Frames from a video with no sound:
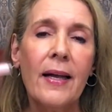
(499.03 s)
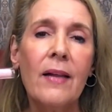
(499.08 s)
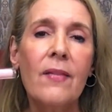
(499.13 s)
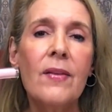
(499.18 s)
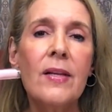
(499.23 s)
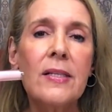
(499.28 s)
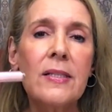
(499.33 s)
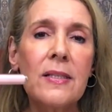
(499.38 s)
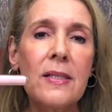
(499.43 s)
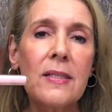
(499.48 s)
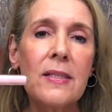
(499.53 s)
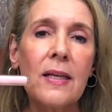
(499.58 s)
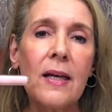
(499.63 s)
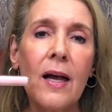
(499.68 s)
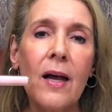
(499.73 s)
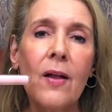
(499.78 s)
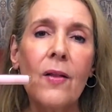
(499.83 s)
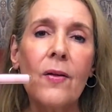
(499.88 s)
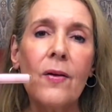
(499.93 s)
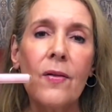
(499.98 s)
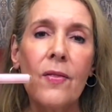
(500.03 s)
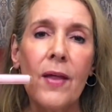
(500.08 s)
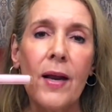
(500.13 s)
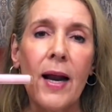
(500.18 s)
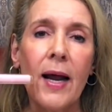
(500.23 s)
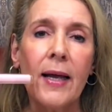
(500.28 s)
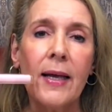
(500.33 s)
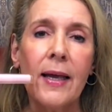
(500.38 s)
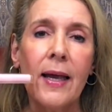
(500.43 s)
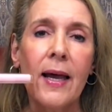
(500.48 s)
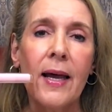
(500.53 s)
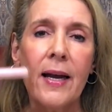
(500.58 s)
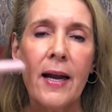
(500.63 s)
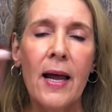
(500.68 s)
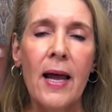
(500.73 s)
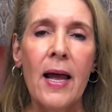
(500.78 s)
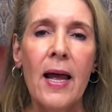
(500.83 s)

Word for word: and this is the color that I get.